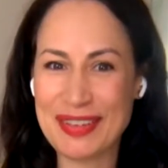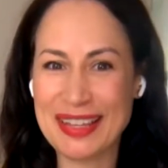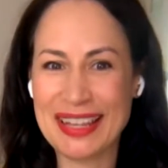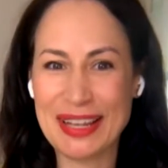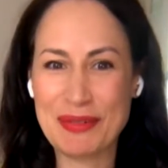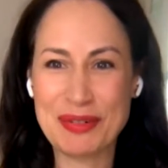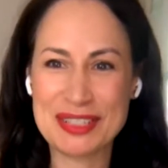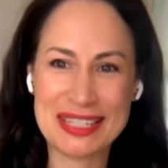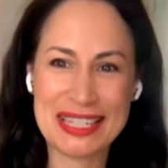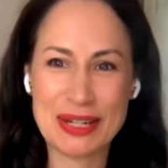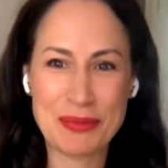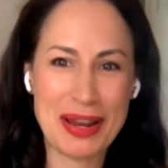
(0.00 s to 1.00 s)
Feel like we're
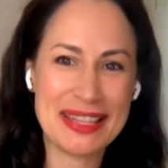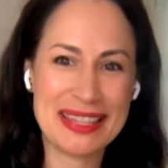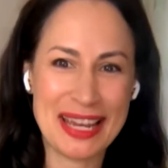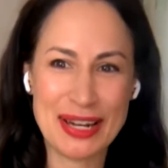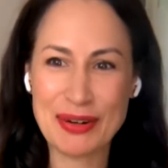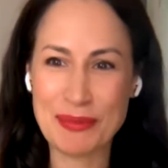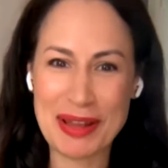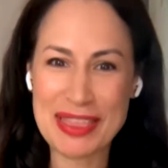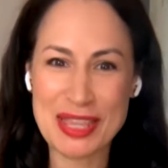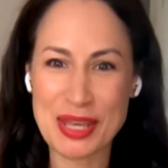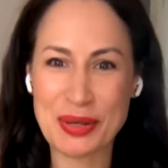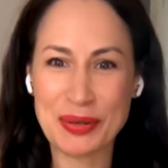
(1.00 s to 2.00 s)
just yeah. like right there with
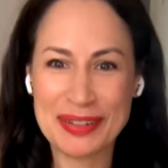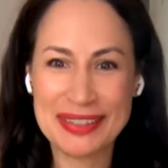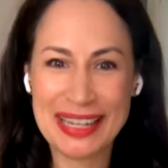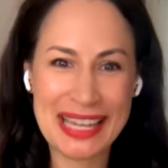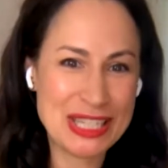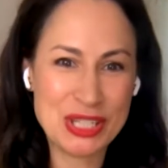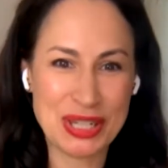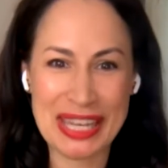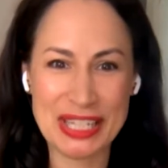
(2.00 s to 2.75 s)
you in your